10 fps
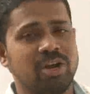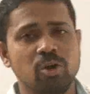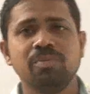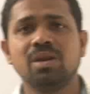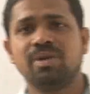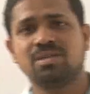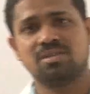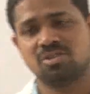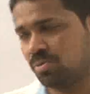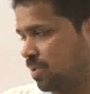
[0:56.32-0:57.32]
do you mean by
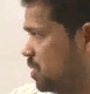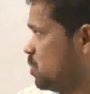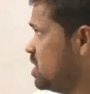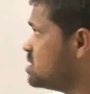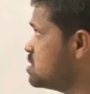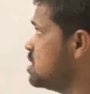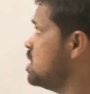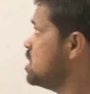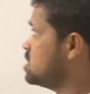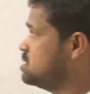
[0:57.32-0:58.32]
system of units?
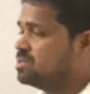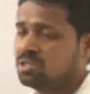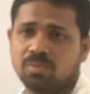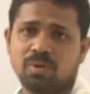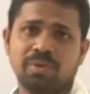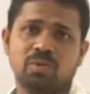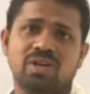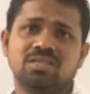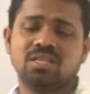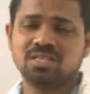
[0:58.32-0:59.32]
The system of
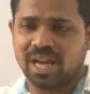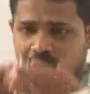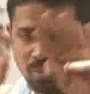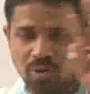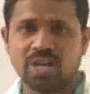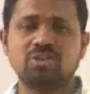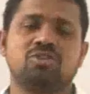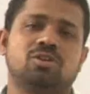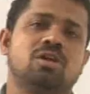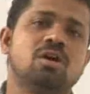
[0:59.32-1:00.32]
units is the
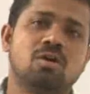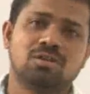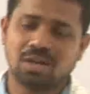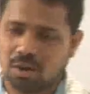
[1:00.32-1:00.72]
accumulation or the